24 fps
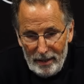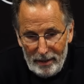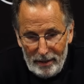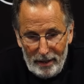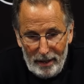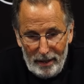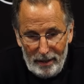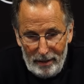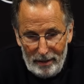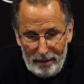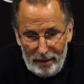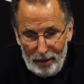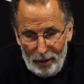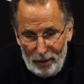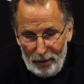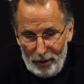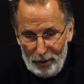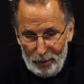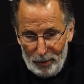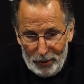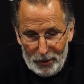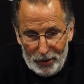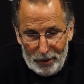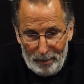
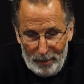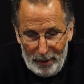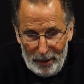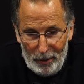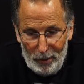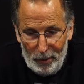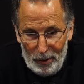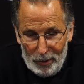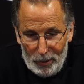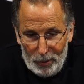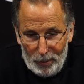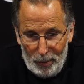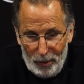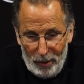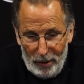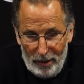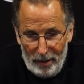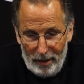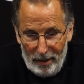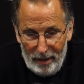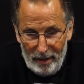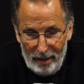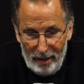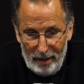There were some areas
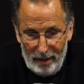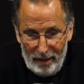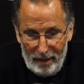where